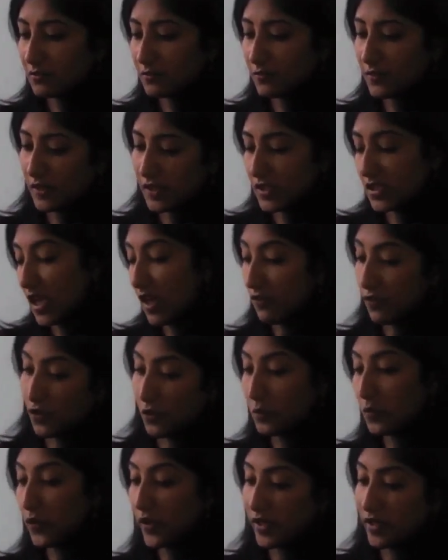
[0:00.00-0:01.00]
philosophical
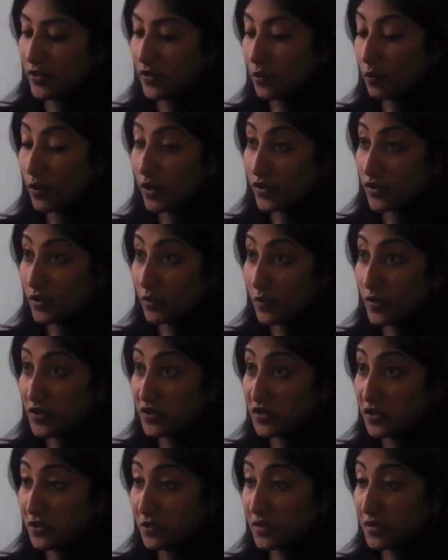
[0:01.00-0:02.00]
point in the work that we
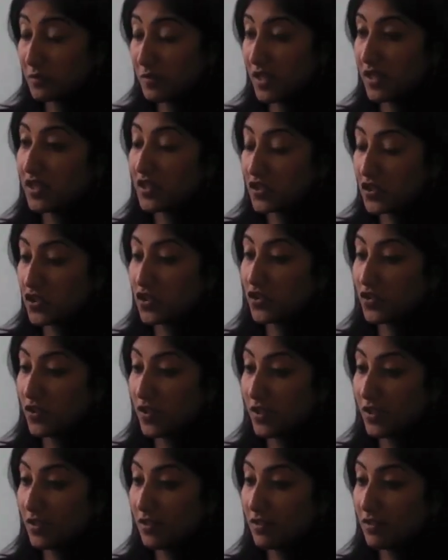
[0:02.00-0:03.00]
do is making sure
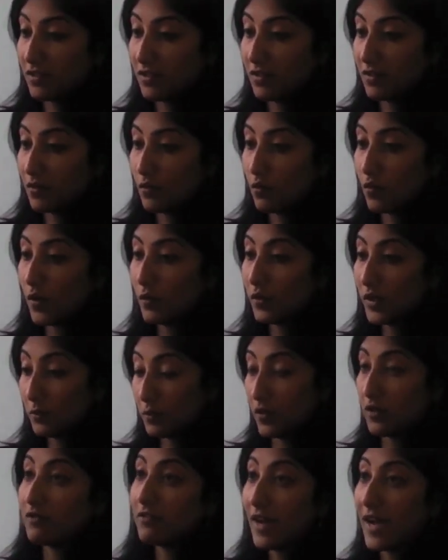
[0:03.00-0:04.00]
that what we
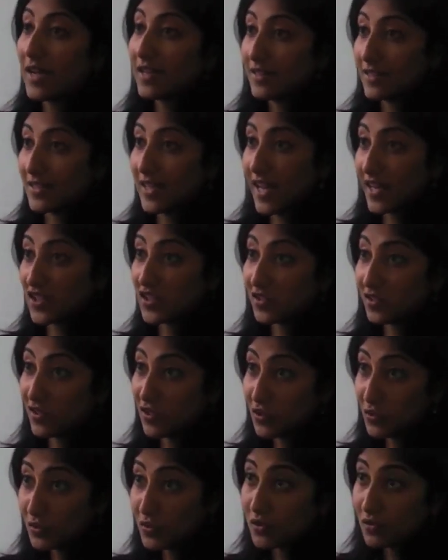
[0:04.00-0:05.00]
provide is actually
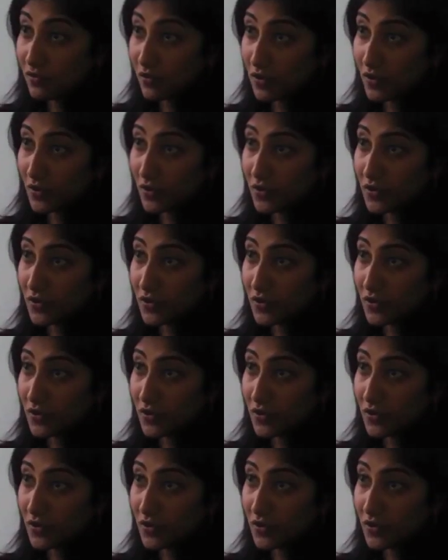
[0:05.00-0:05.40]
useful.